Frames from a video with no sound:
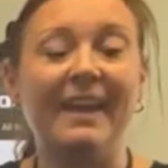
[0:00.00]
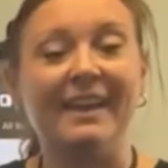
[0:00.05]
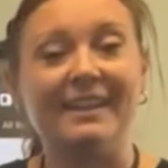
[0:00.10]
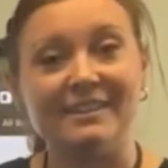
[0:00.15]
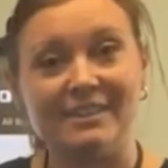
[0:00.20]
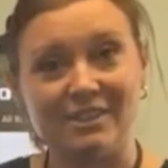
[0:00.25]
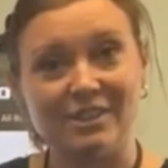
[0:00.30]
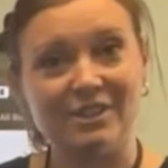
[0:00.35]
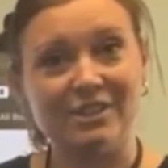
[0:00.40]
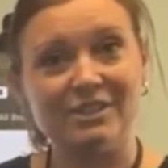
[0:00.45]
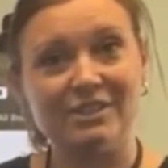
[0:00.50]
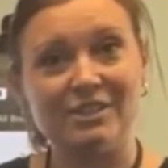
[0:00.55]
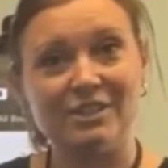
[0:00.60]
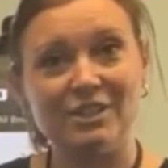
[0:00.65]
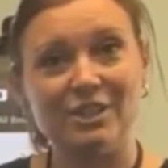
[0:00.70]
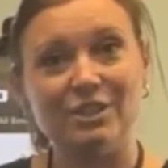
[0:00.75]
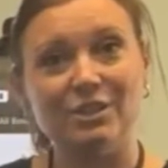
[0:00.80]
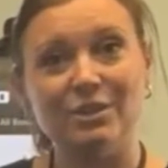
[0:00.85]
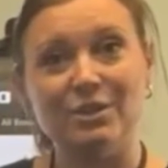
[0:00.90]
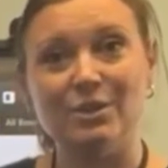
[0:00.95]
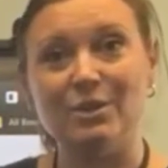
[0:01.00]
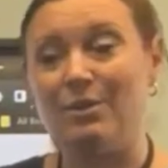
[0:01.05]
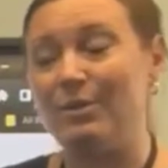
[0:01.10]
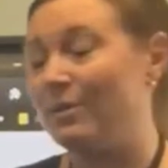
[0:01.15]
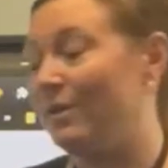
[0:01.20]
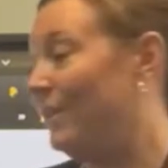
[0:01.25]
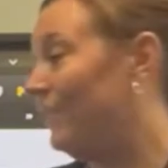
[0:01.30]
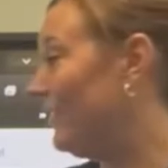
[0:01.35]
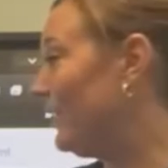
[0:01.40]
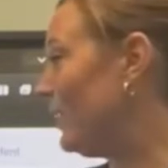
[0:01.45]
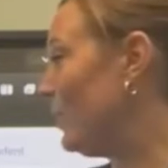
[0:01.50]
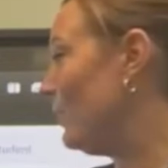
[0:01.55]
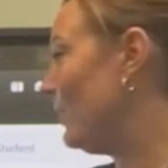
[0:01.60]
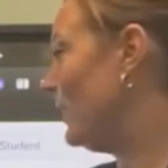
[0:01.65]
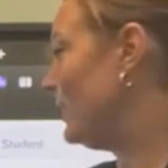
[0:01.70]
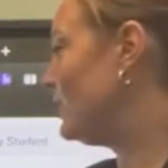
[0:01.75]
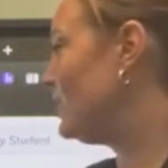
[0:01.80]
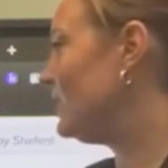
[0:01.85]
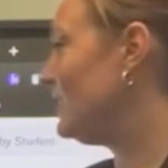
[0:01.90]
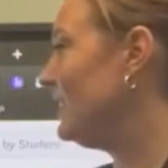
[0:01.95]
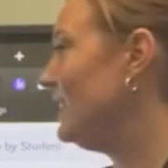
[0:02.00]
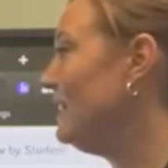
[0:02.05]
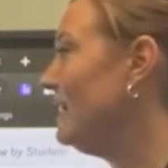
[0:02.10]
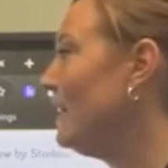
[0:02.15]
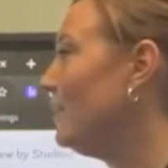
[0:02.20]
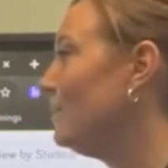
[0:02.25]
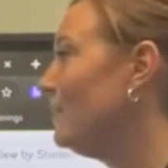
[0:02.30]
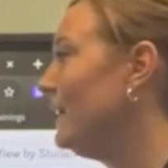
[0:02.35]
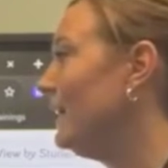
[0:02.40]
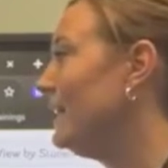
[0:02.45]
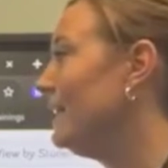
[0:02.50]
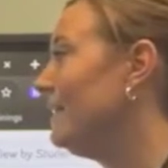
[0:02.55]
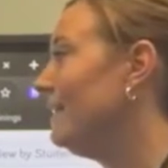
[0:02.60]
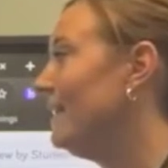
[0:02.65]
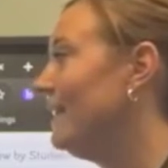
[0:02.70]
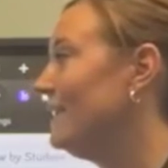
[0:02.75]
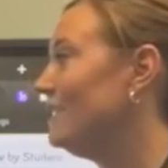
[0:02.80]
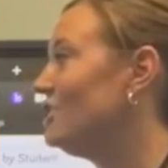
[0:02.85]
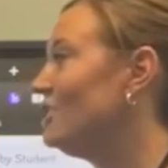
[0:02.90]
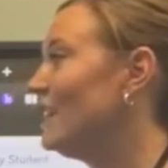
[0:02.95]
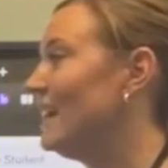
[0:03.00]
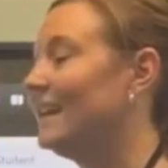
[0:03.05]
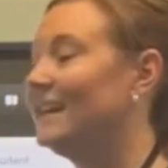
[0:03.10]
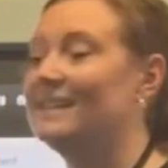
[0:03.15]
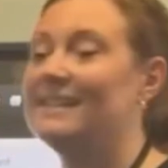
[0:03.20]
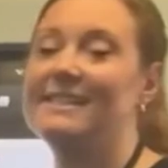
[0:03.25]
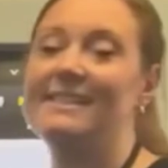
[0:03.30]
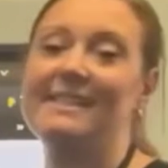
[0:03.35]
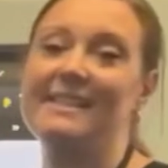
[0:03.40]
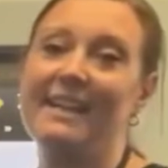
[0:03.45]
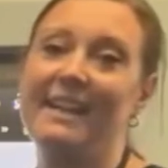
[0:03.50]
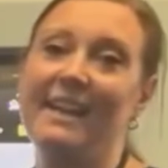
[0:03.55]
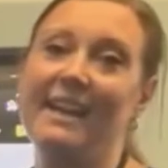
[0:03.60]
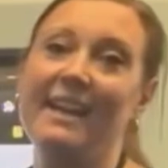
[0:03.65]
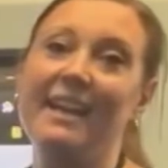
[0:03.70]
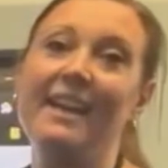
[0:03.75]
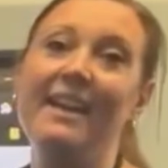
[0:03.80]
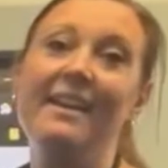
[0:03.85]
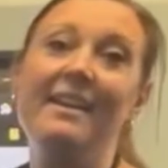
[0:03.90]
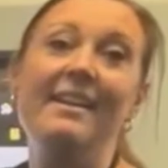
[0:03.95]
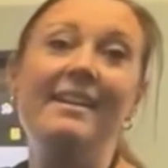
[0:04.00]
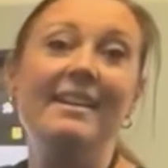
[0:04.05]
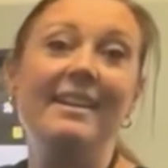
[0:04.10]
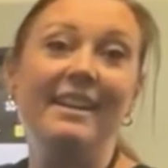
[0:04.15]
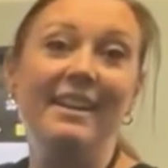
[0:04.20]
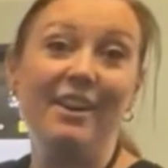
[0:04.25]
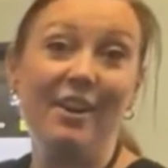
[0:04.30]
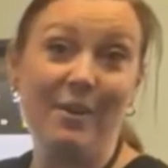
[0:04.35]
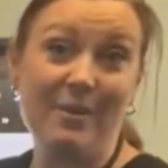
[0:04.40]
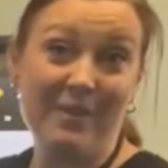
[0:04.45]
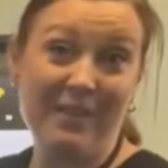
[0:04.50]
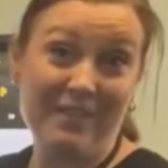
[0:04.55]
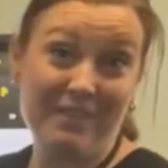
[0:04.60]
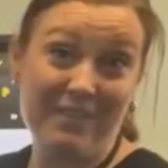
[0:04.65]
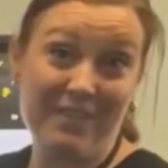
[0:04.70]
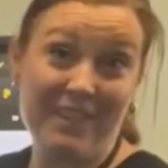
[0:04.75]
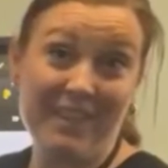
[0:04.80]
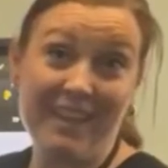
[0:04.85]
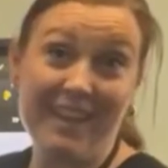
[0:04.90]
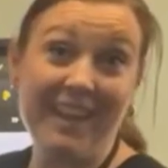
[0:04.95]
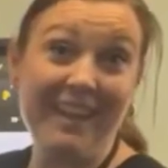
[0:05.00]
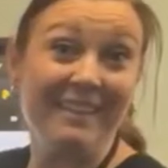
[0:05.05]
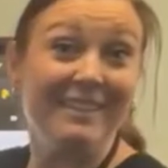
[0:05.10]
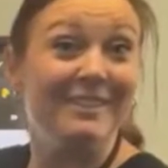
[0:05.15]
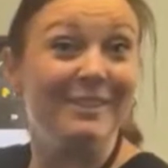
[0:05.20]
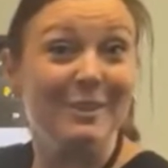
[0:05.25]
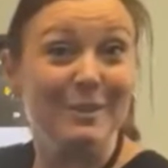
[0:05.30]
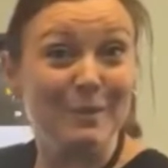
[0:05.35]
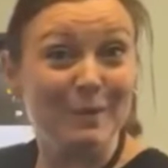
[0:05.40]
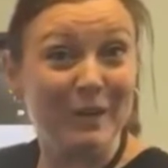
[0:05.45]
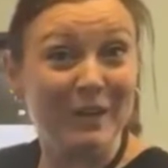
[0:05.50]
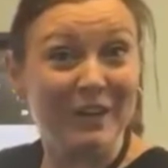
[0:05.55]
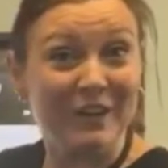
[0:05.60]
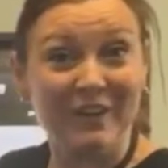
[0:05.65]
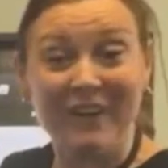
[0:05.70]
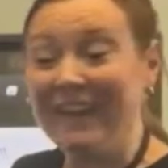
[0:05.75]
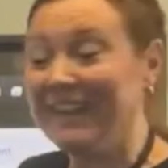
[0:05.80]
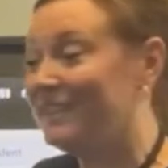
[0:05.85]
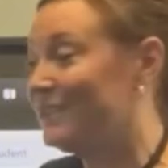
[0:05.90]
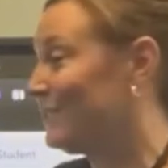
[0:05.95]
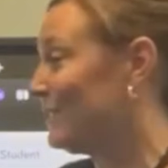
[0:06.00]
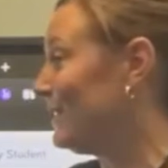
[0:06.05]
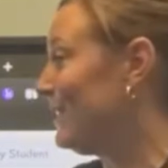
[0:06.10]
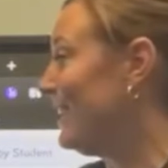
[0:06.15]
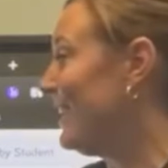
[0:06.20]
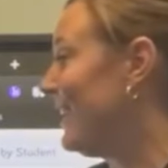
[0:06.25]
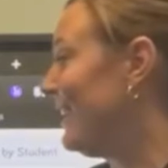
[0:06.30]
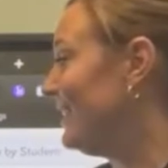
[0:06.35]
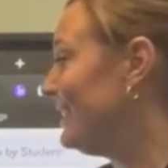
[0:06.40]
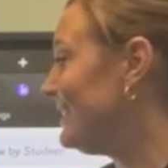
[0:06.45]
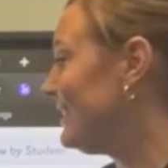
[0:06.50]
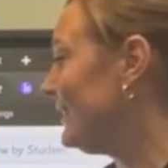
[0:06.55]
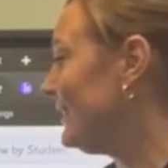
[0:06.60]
answers to the question that we can then check and see, if the answers were correct or not.